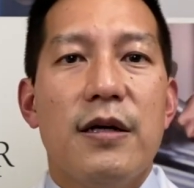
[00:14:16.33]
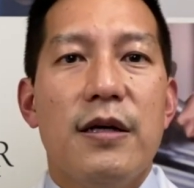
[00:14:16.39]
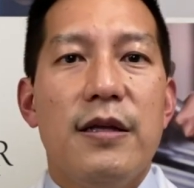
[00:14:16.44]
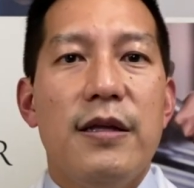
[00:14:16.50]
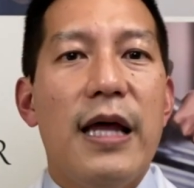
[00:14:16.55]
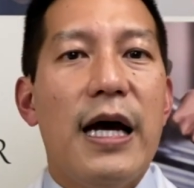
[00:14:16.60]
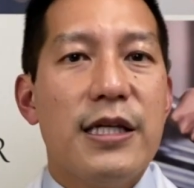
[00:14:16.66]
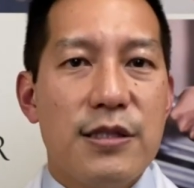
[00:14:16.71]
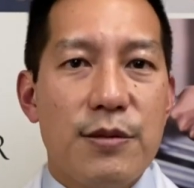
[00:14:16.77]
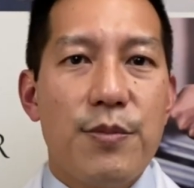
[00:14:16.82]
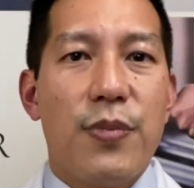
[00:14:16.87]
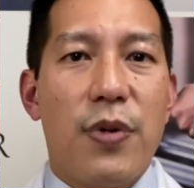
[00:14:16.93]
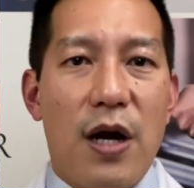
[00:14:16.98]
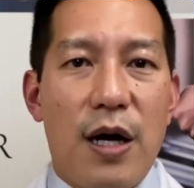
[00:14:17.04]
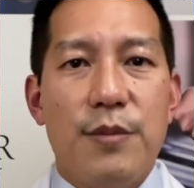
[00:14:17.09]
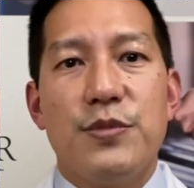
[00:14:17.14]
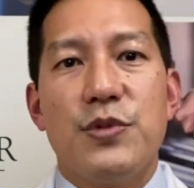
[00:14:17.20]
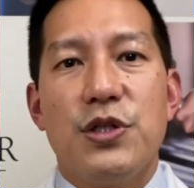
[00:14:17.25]
that's a
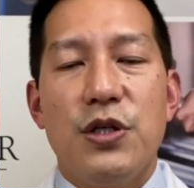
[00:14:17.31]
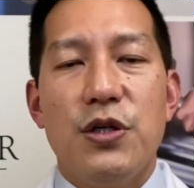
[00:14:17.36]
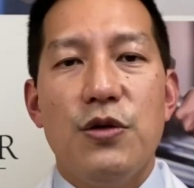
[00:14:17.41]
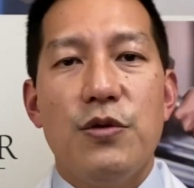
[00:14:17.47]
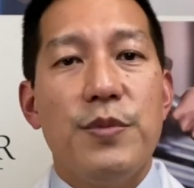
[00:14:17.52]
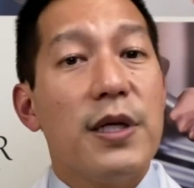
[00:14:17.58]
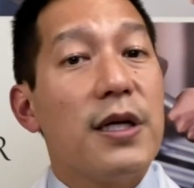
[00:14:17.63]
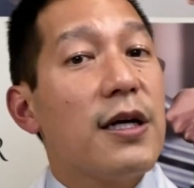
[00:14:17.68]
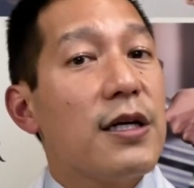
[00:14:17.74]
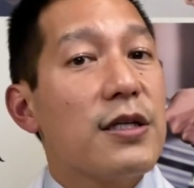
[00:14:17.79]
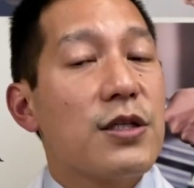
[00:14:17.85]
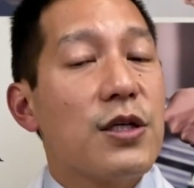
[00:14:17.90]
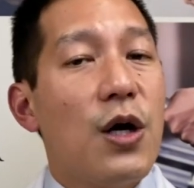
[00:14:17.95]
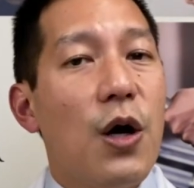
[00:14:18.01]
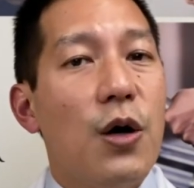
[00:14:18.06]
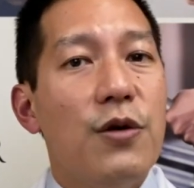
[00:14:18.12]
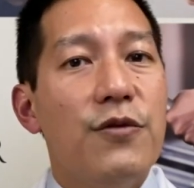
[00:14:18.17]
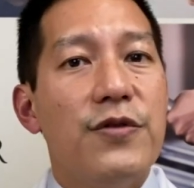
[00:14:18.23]
problem too, because
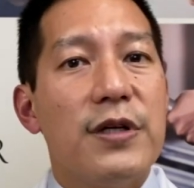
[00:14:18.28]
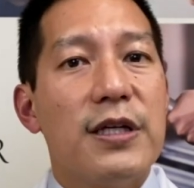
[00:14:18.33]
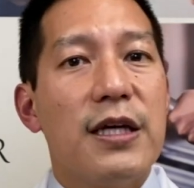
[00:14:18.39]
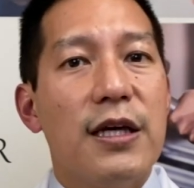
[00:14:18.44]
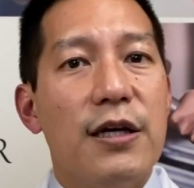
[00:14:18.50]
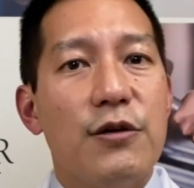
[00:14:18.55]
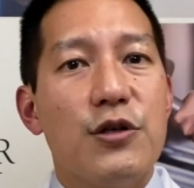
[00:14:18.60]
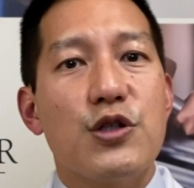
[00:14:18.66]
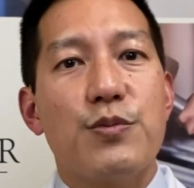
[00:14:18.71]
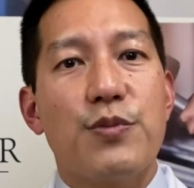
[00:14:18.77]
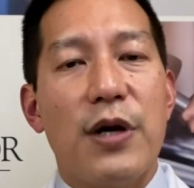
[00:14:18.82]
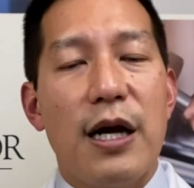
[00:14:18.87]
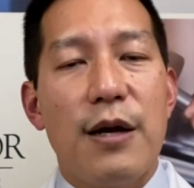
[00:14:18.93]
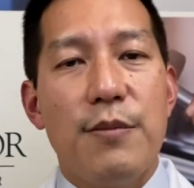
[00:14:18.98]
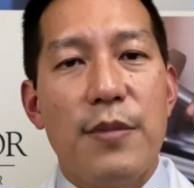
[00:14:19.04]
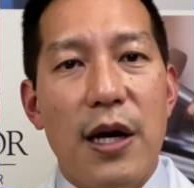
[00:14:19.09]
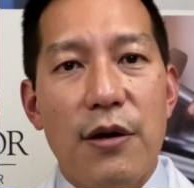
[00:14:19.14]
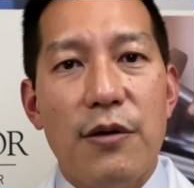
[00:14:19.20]
COVID kills
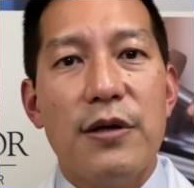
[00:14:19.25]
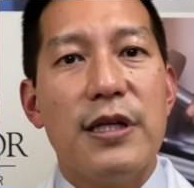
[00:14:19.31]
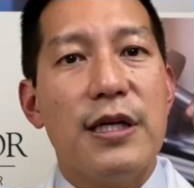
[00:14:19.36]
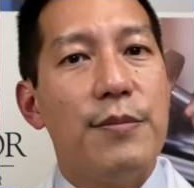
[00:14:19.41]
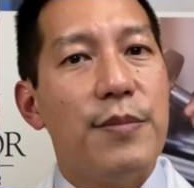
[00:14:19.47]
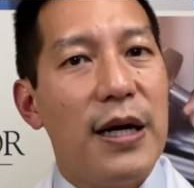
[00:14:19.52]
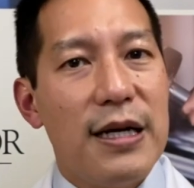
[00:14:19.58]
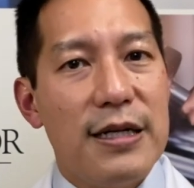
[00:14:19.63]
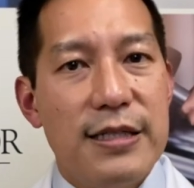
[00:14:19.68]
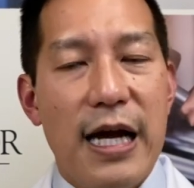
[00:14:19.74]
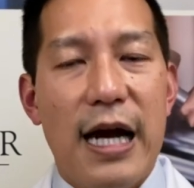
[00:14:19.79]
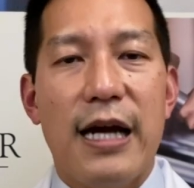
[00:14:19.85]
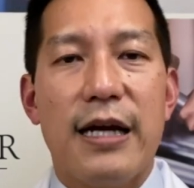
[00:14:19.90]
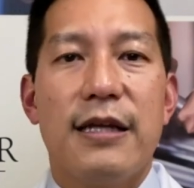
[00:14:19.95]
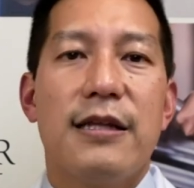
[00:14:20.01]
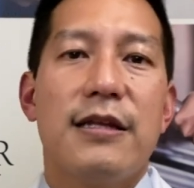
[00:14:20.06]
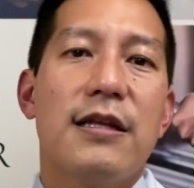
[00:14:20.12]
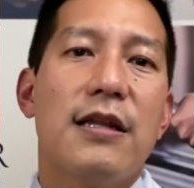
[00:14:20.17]
primarily by
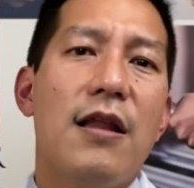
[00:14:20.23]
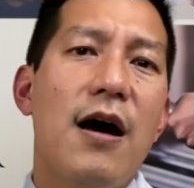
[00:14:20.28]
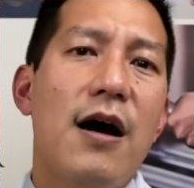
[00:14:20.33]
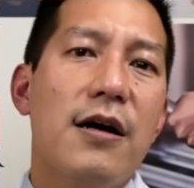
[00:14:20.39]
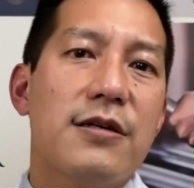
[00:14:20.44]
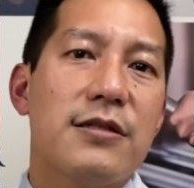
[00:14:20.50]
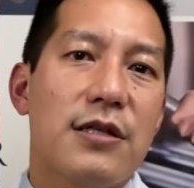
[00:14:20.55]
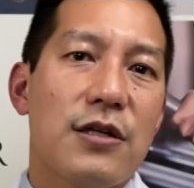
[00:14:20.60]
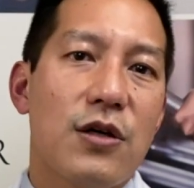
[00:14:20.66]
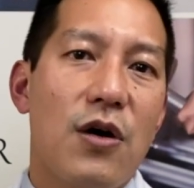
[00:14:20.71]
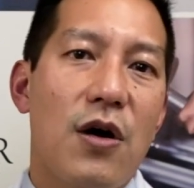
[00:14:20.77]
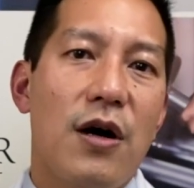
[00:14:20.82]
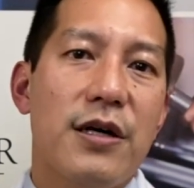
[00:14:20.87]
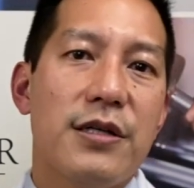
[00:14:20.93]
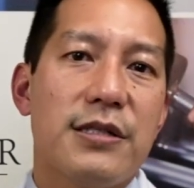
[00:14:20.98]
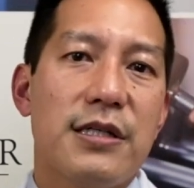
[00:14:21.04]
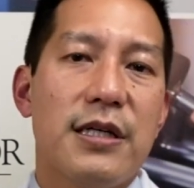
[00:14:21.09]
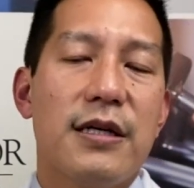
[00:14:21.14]
attacking the lungs and
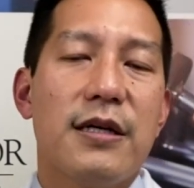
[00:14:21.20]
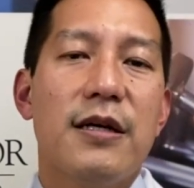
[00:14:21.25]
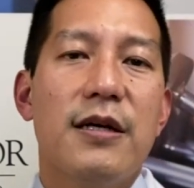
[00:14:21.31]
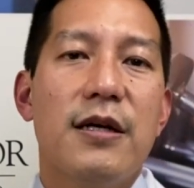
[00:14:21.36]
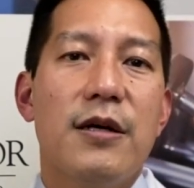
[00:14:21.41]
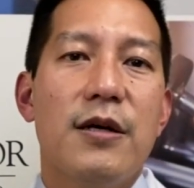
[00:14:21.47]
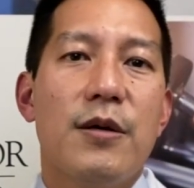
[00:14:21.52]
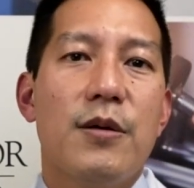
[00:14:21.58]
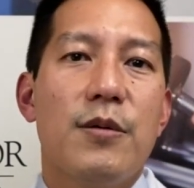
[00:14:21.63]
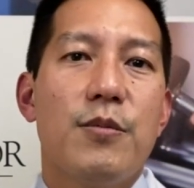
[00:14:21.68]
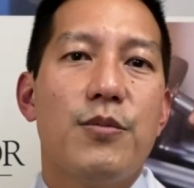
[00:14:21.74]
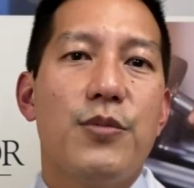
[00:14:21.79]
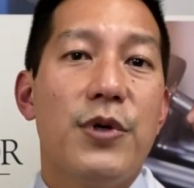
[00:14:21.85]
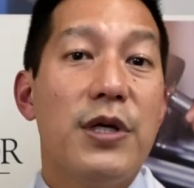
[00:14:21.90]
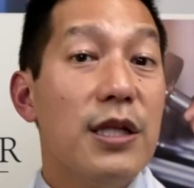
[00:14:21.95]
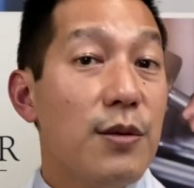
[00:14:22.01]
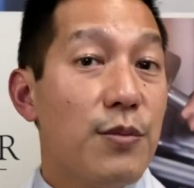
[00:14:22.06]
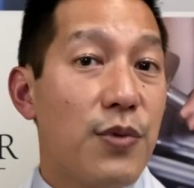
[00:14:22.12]
causing
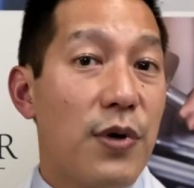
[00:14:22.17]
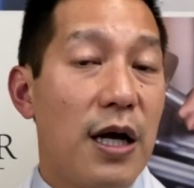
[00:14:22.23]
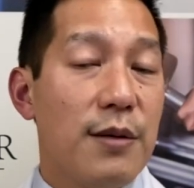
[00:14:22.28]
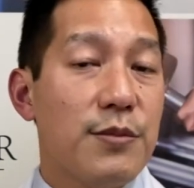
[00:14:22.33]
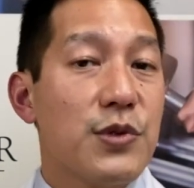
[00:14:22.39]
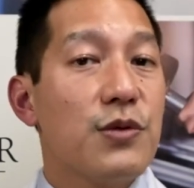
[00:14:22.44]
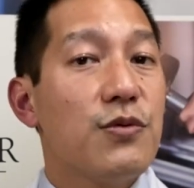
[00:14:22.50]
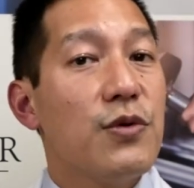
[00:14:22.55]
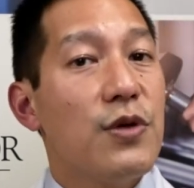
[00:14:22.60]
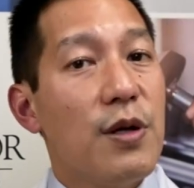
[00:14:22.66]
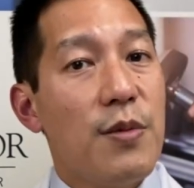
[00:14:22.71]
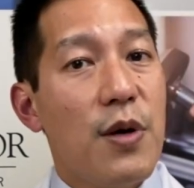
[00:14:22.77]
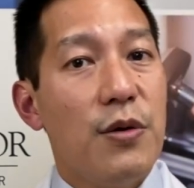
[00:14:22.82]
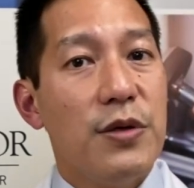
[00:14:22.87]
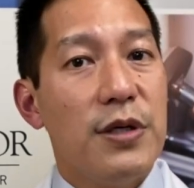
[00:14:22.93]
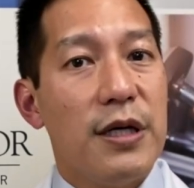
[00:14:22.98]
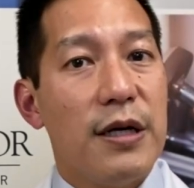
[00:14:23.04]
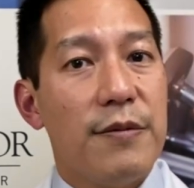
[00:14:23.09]
breathing problems through
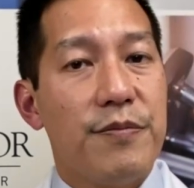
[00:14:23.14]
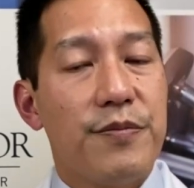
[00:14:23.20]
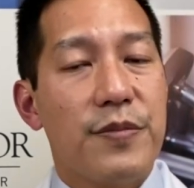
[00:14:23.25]
pneumonia.